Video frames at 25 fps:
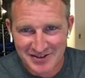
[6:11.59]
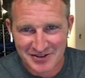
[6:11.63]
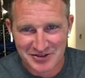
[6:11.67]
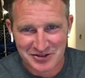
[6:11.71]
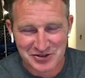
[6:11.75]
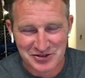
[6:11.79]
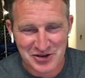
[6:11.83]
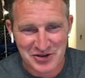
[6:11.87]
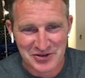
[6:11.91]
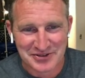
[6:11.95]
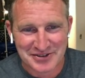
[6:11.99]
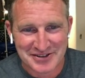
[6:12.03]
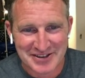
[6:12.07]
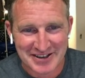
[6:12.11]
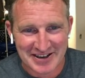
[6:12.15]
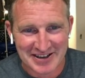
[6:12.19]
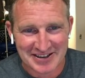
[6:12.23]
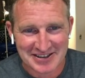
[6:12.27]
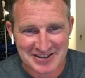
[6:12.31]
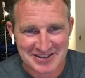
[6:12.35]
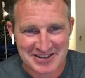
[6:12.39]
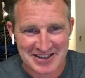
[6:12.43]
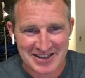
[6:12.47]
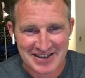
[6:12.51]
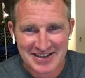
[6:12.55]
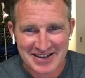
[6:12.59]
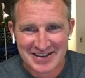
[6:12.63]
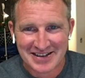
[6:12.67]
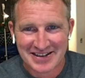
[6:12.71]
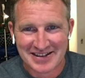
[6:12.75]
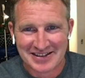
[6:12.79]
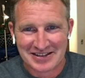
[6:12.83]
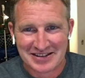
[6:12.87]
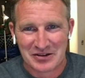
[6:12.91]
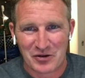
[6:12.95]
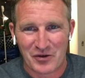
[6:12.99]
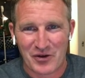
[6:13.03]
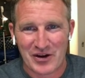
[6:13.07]
there's no dust,
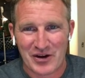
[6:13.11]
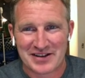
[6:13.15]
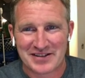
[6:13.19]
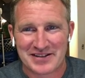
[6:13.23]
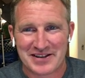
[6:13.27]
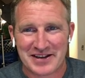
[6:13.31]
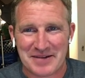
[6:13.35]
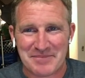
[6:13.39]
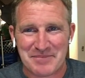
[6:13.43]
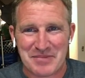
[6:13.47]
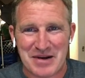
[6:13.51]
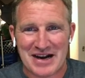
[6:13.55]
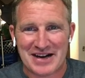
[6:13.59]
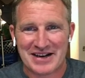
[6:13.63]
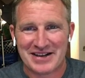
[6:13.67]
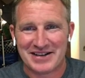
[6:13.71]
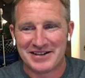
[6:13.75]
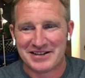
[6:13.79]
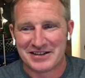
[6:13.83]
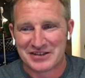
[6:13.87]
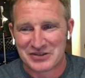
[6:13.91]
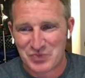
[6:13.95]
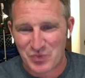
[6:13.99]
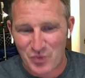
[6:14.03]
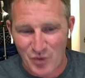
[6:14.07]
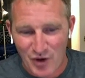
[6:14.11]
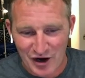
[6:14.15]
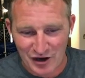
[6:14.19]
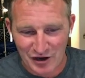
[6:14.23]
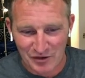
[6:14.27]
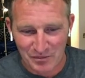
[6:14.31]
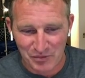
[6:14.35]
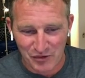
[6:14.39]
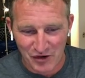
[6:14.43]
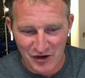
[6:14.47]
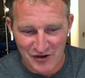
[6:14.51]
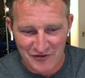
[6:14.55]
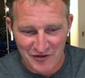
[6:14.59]
and the great thing about it, it's
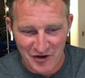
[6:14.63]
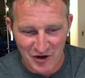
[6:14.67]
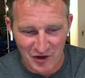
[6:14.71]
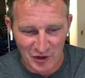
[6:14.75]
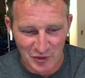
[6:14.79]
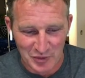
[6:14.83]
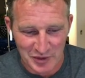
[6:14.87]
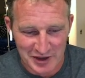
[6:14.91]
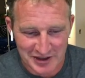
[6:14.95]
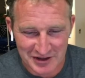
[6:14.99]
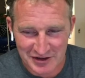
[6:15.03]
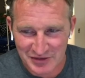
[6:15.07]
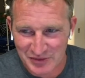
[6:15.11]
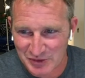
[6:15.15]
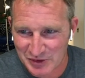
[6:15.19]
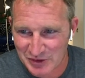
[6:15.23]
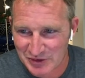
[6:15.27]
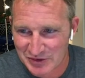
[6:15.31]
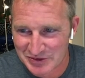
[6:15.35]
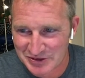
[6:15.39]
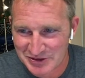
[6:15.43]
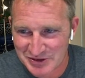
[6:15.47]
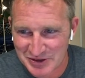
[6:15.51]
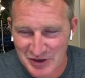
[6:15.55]
waterproof all the way through.